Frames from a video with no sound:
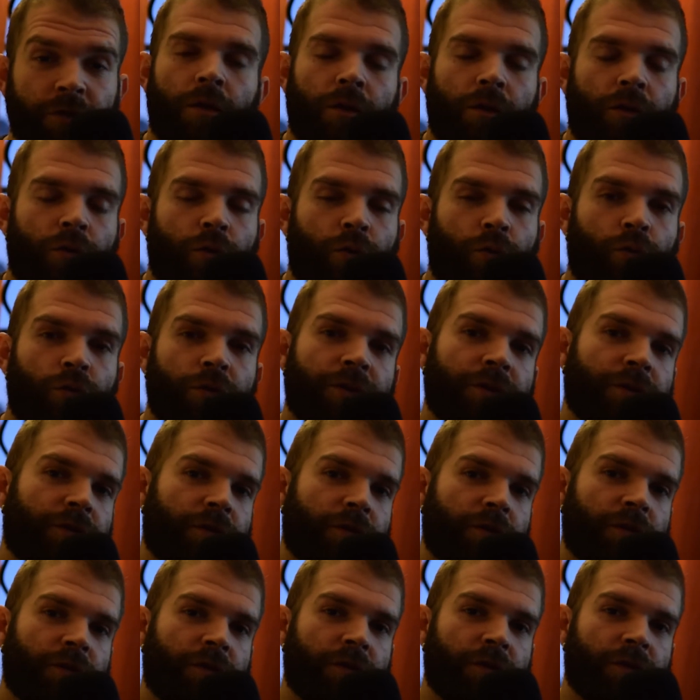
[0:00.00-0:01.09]
What this
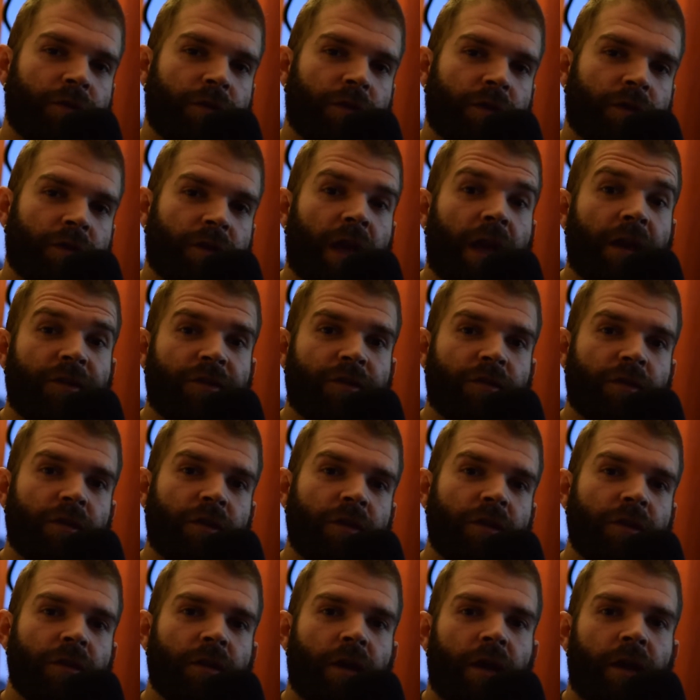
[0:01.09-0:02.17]
is a case study.
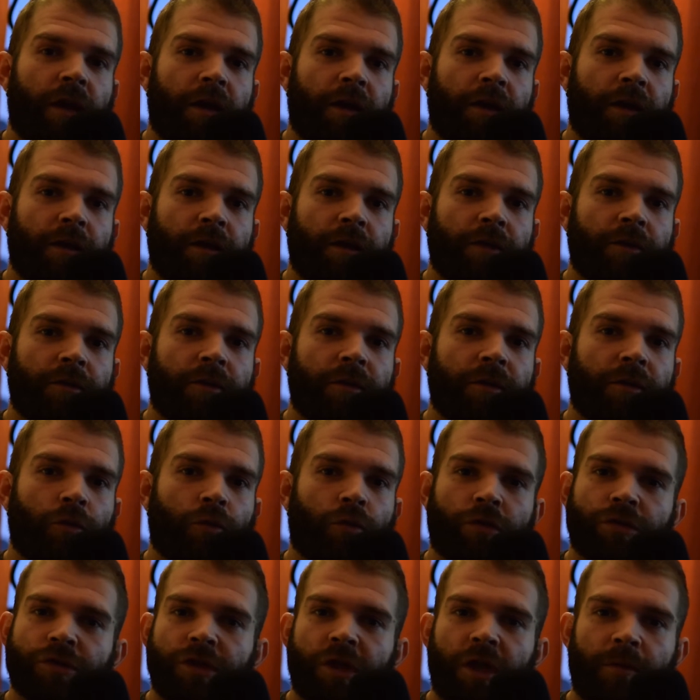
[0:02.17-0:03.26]
I did a
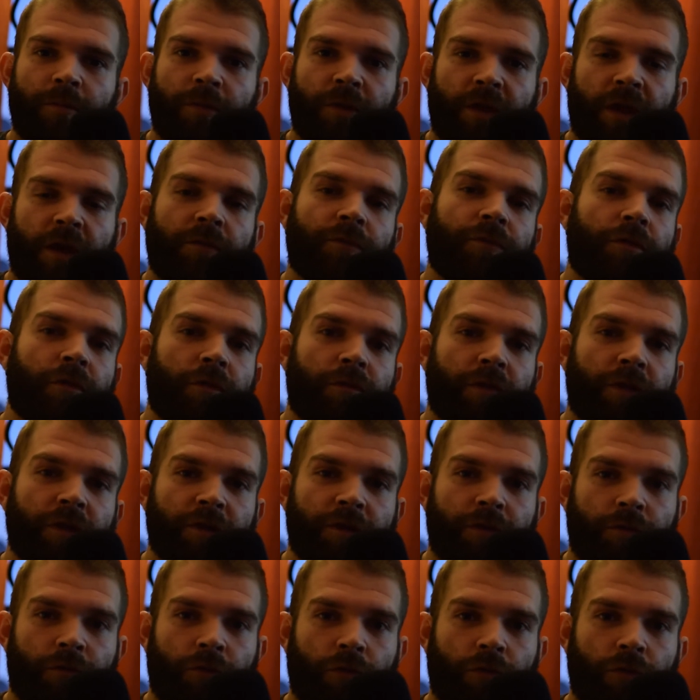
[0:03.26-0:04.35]
workshop on After Effects
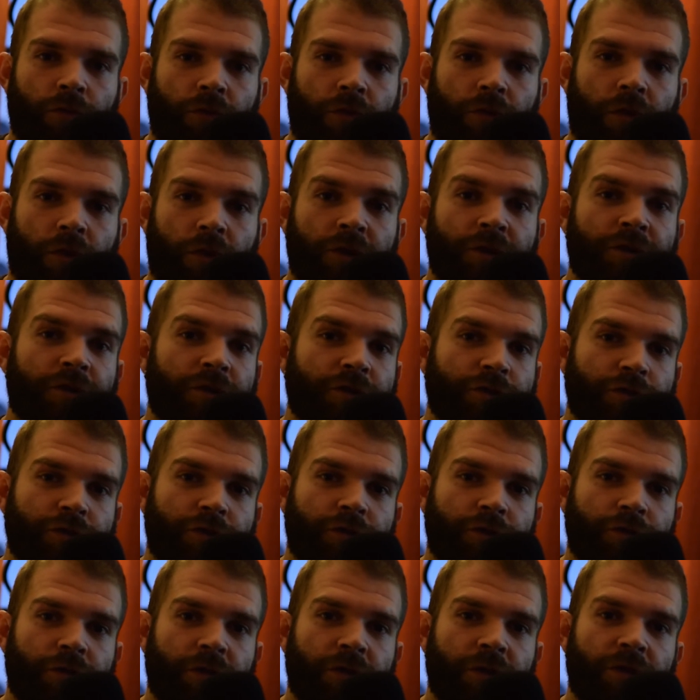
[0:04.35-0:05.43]
for architecture
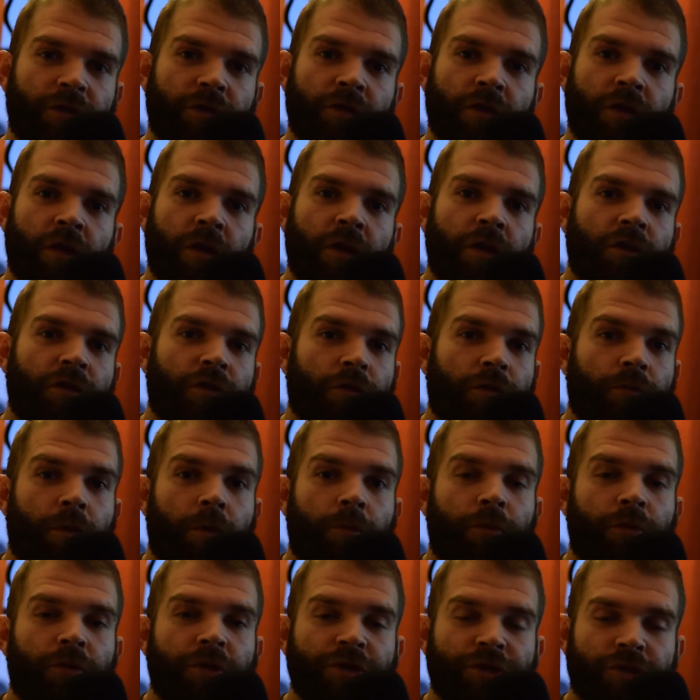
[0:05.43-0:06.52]
students. So in
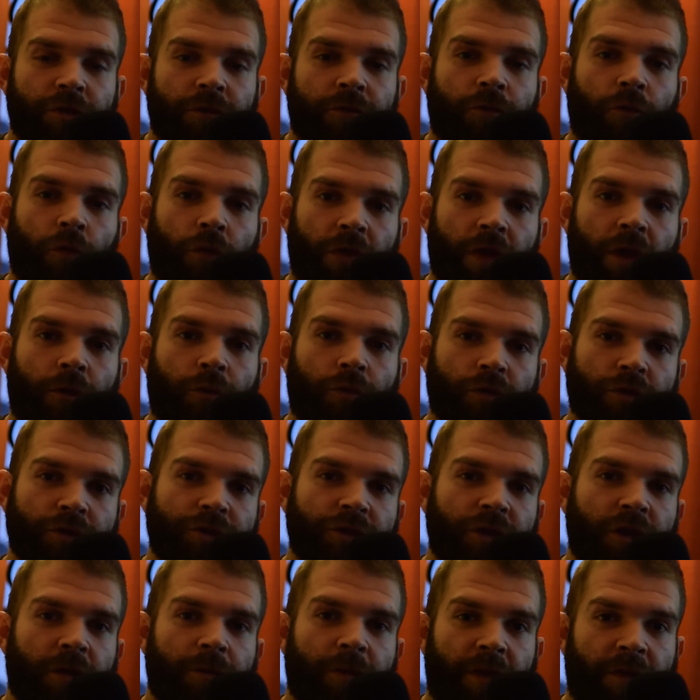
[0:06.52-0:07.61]
preparation for that workshop
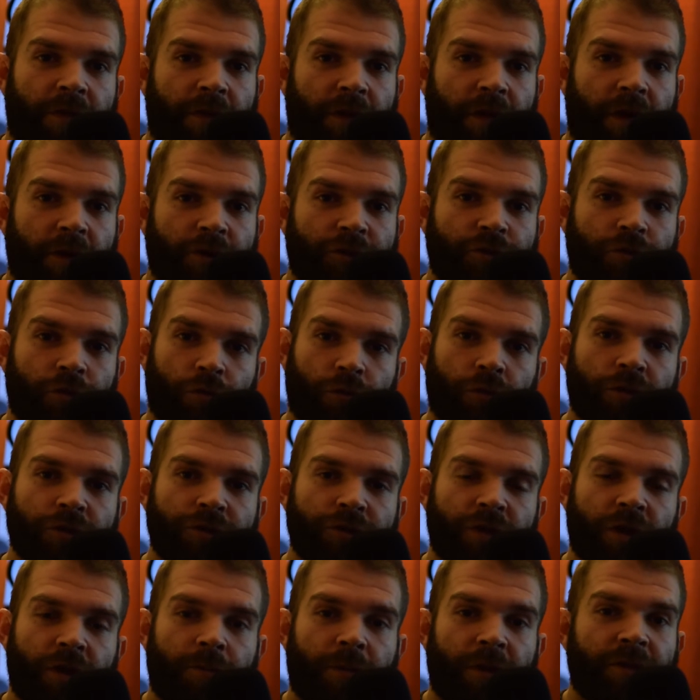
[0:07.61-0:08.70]
and that actual workshop, I
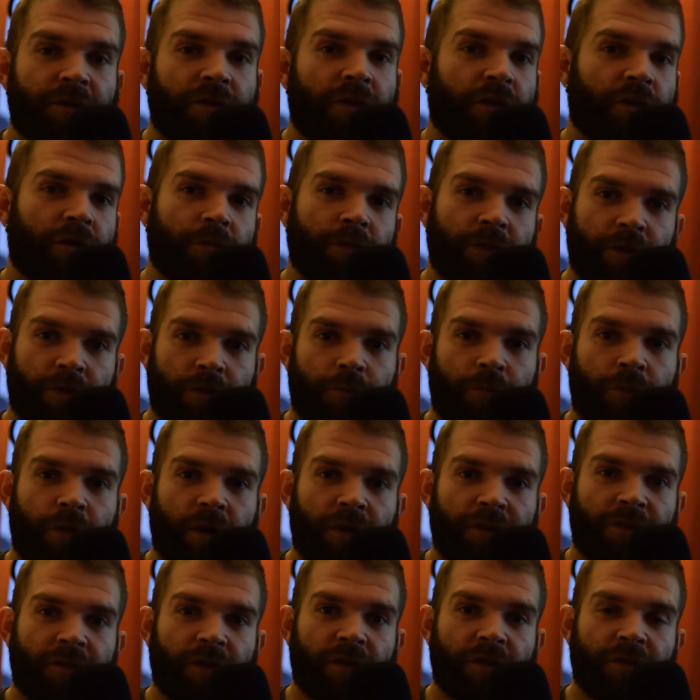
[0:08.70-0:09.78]
documented the
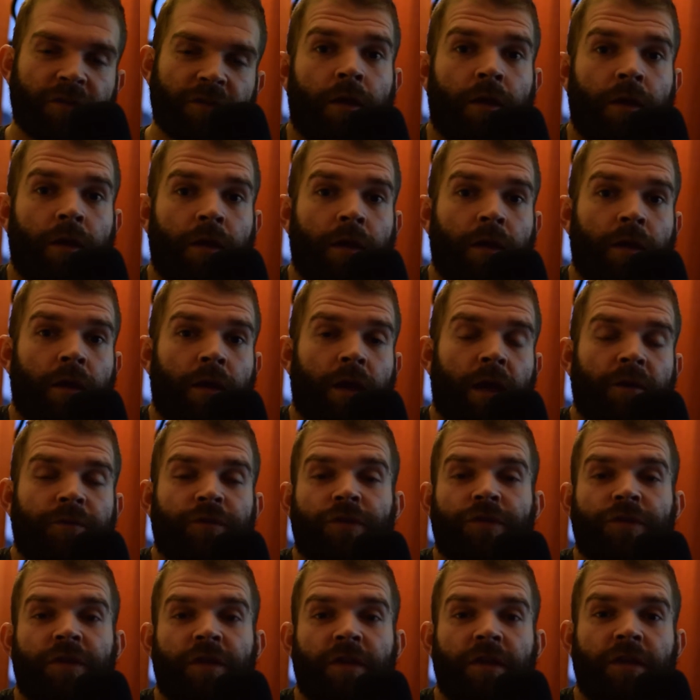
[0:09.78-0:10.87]
process. After
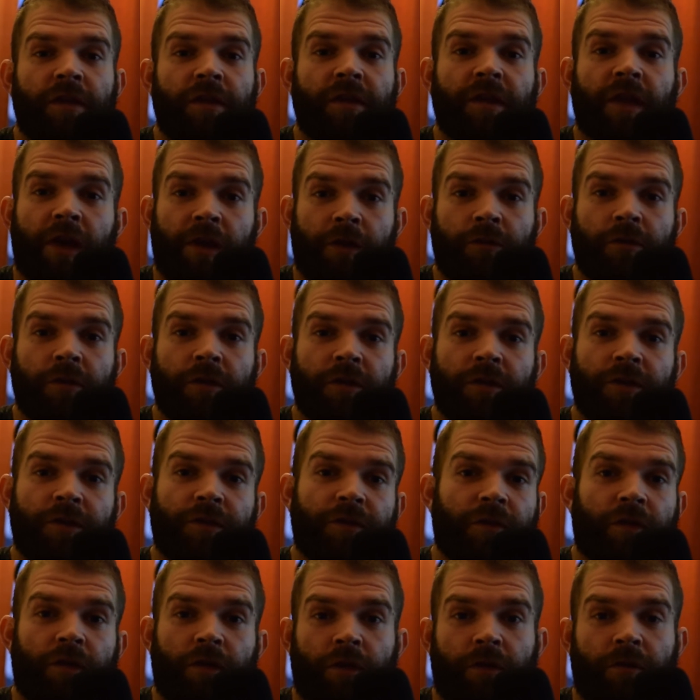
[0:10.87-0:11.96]
seeing countless
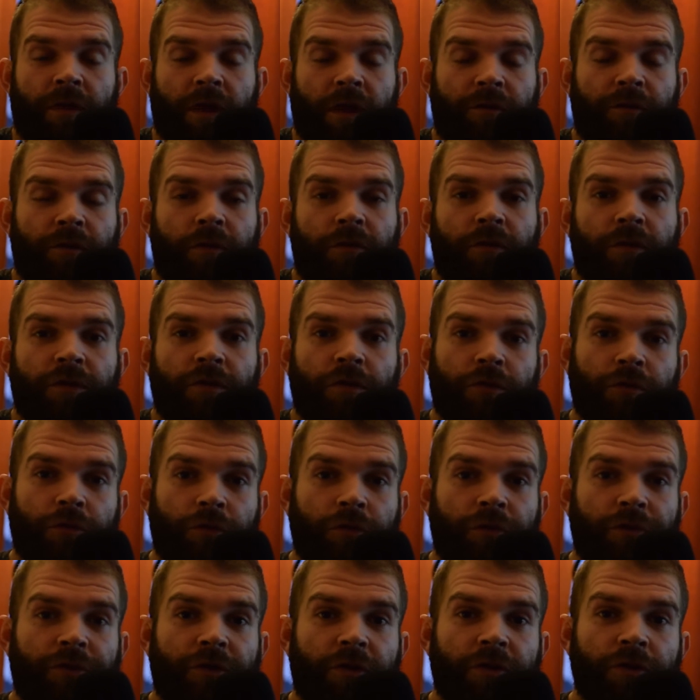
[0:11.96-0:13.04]
of After Effects tutorials on
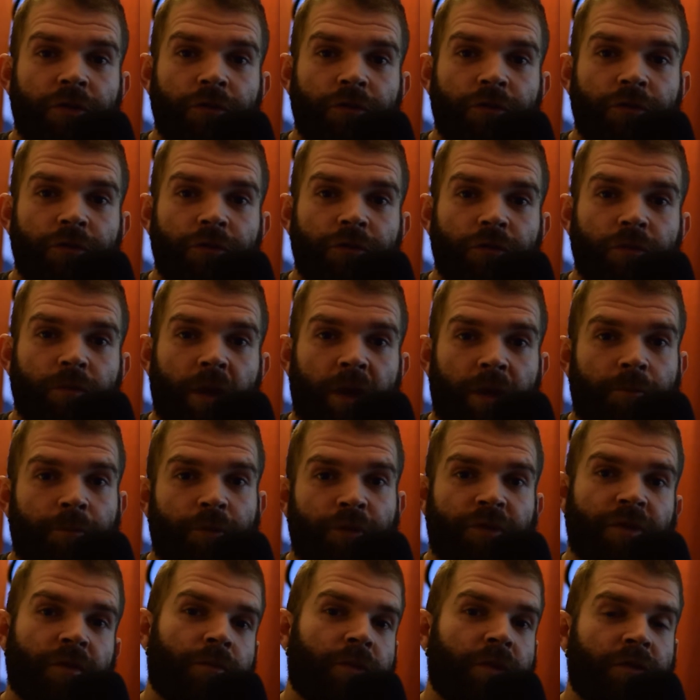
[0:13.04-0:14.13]
YouTube, I put something
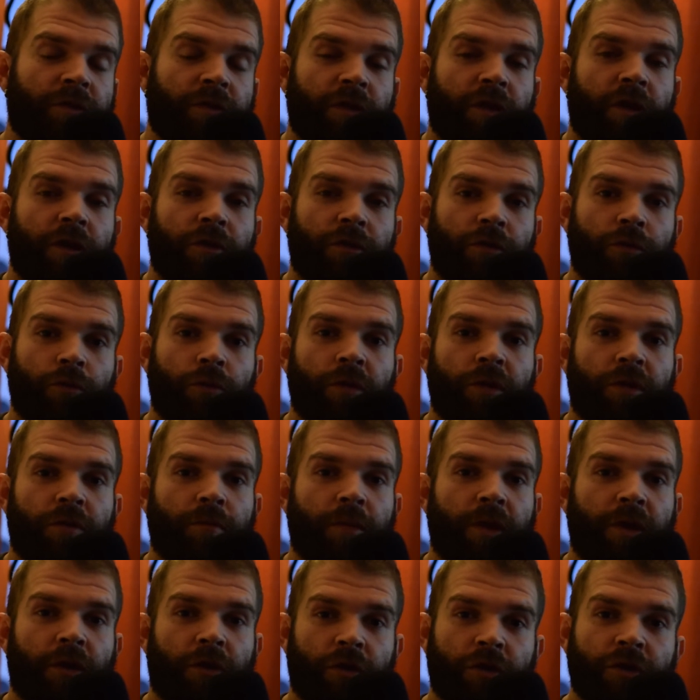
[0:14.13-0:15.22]
together with my
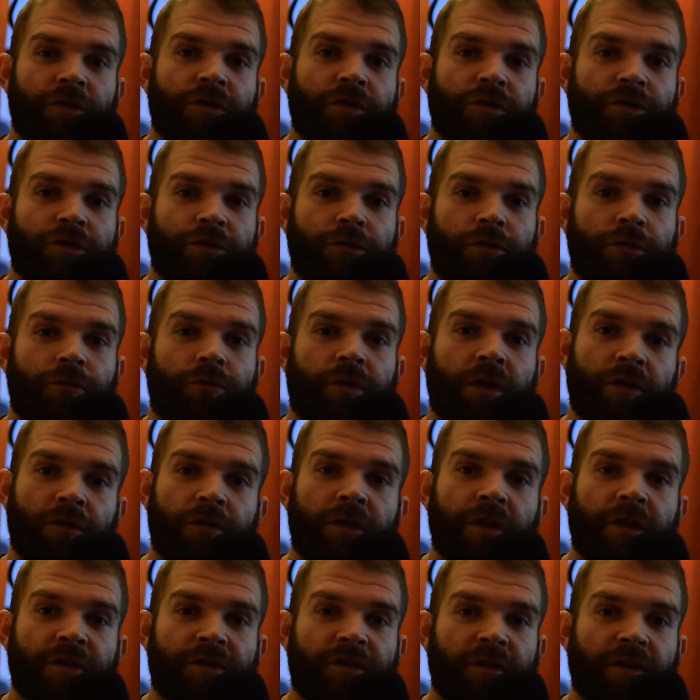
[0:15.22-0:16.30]
architectural renderings
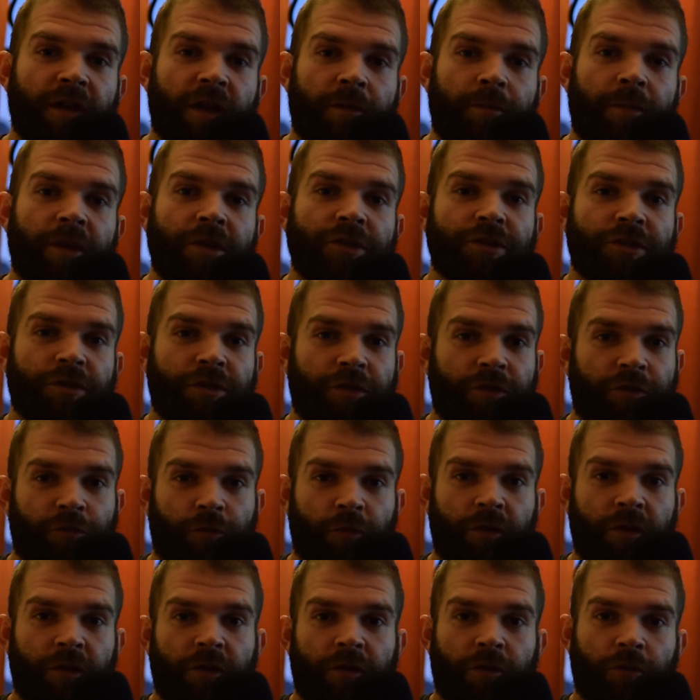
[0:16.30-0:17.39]
and animations with
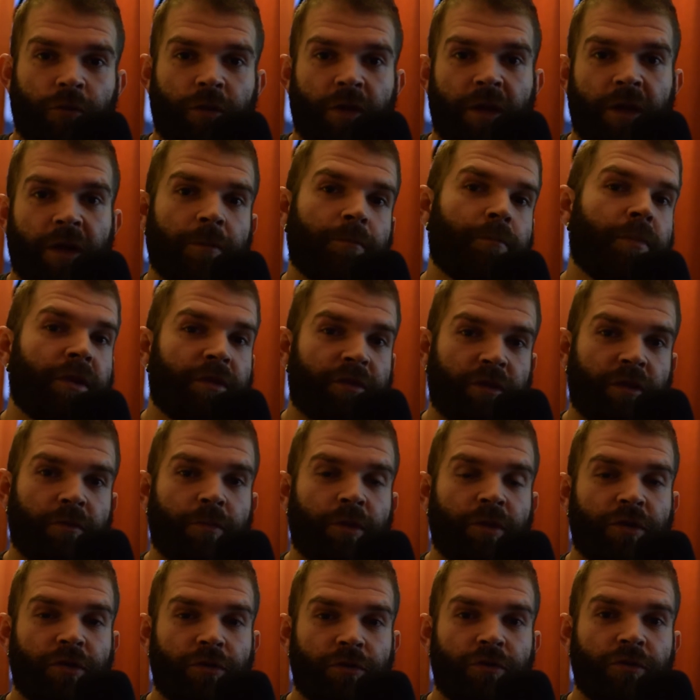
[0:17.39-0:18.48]
what I had picked up on
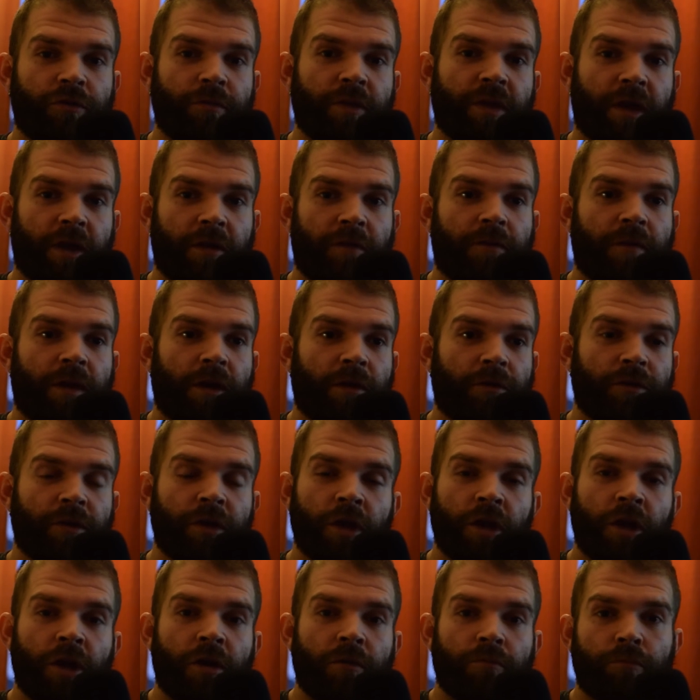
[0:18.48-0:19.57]
YouTube that I found
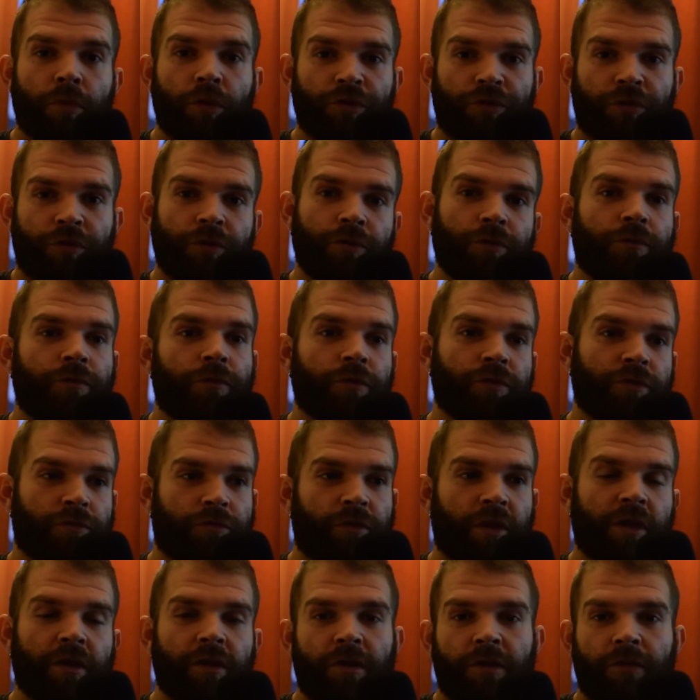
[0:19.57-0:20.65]
most useful directly
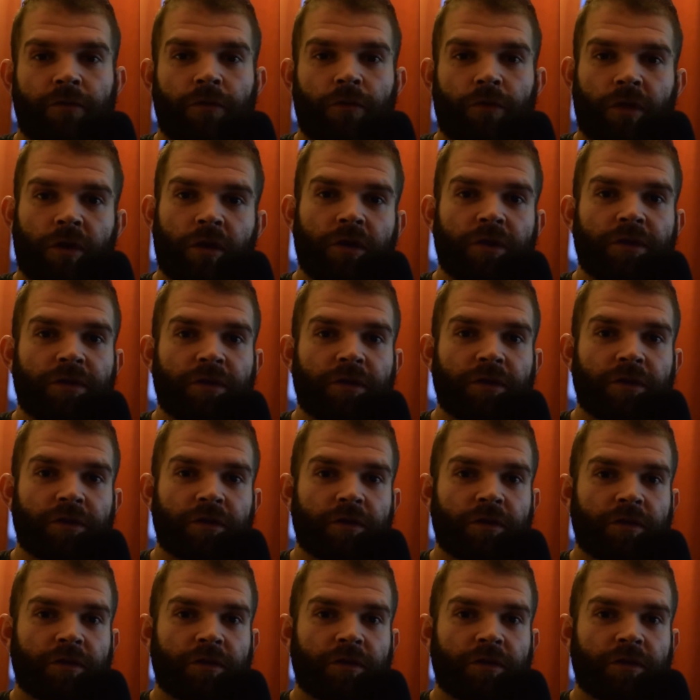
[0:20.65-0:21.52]
for architects.